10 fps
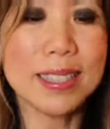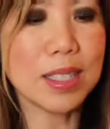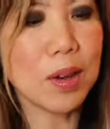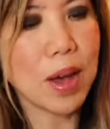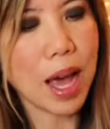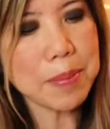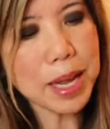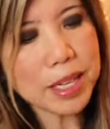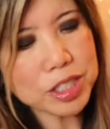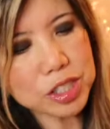So I'm
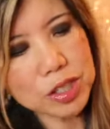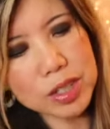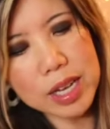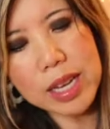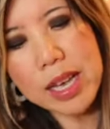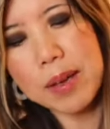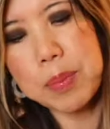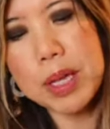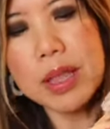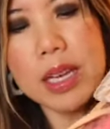not sure.
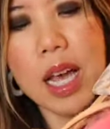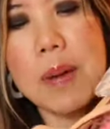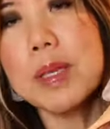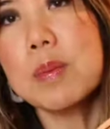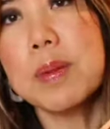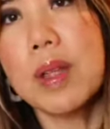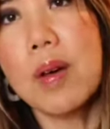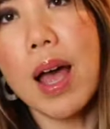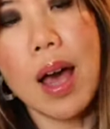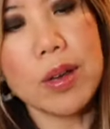Put in the comments
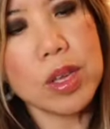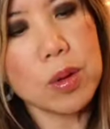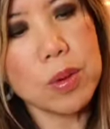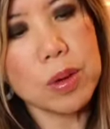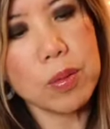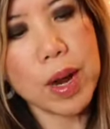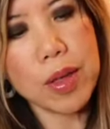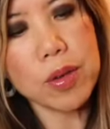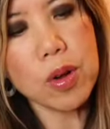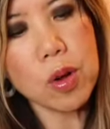below how you would
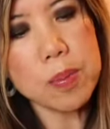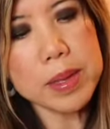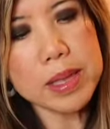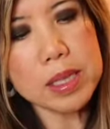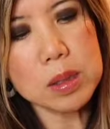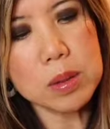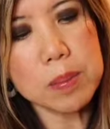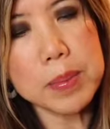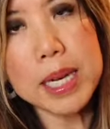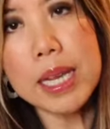rather open this
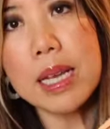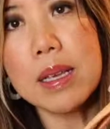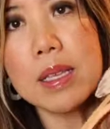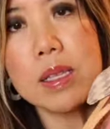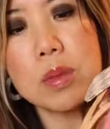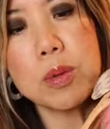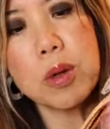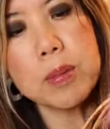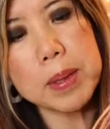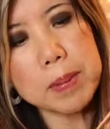mini
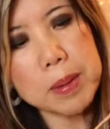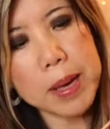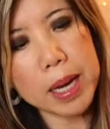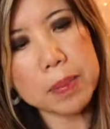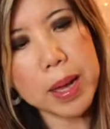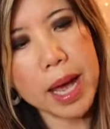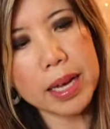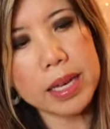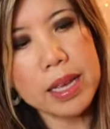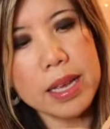Sperone BB
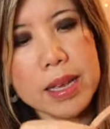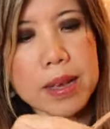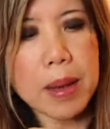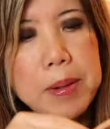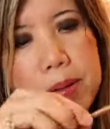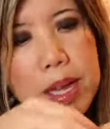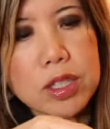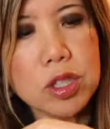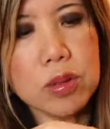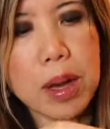backpack. You've
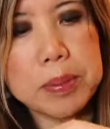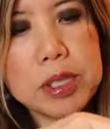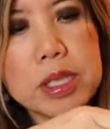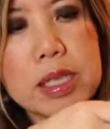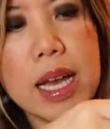got 2 options.